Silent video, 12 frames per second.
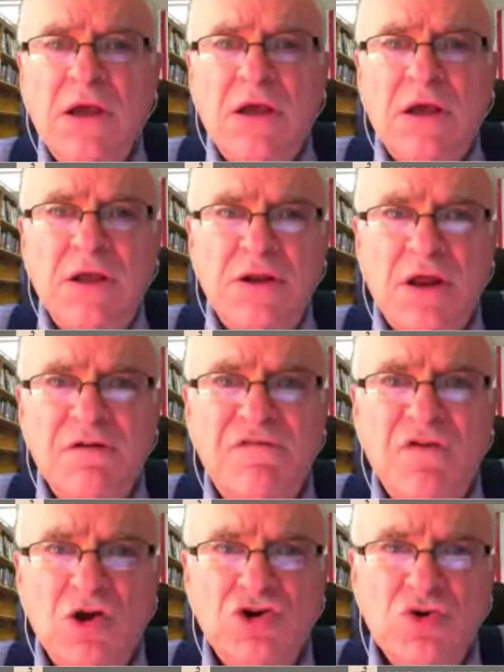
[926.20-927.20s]
It doesn't
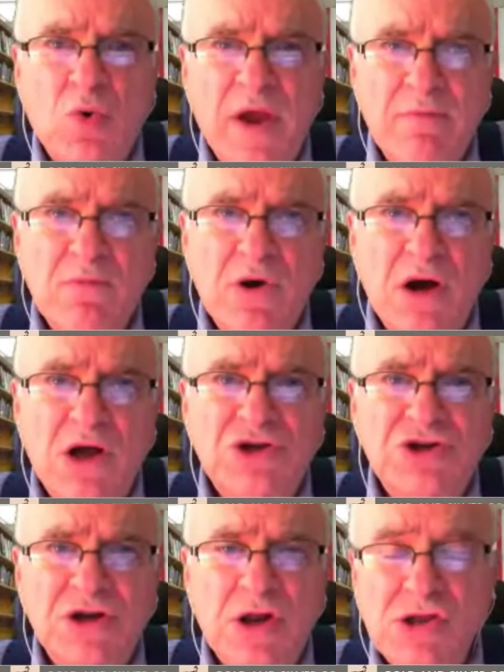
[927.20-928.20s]
fluctuate
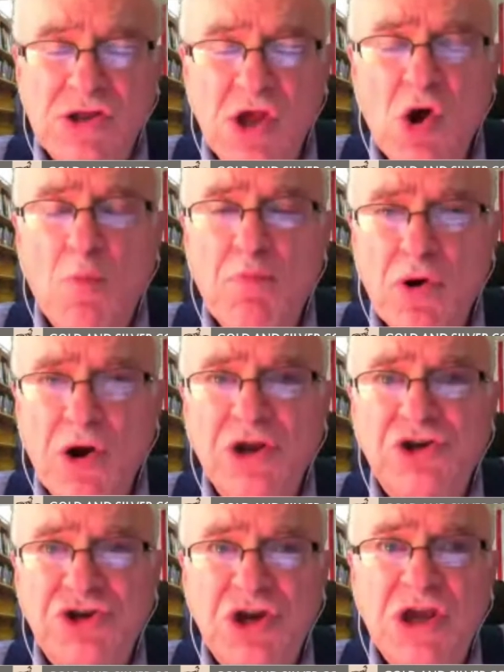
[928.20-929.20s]
much, and it's still pretty
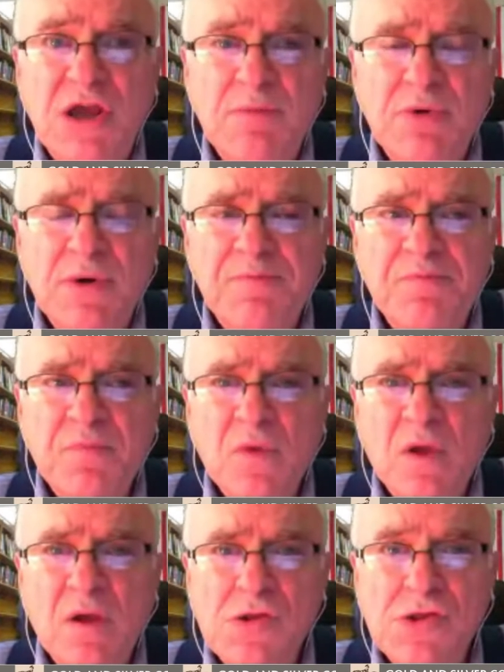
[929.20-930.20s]
cheap.
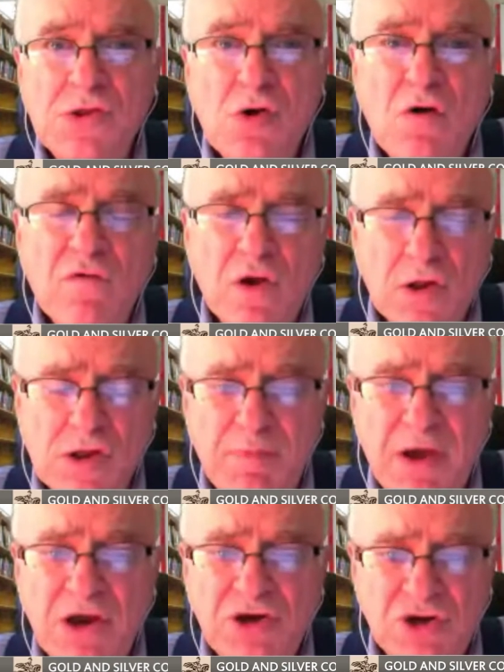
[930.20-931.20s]
Silver,
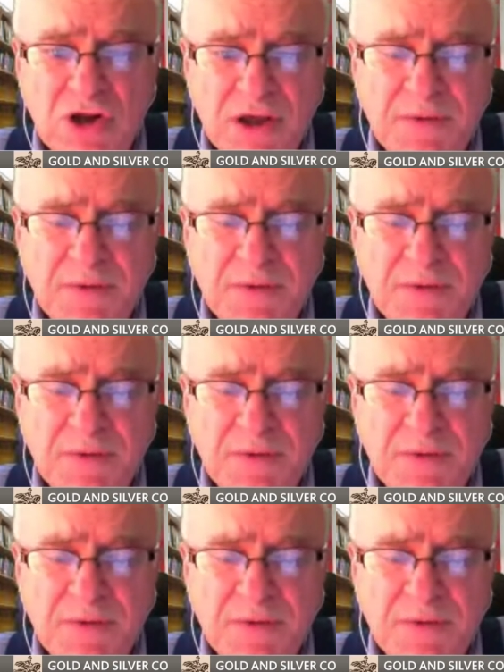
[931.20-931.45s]
especially.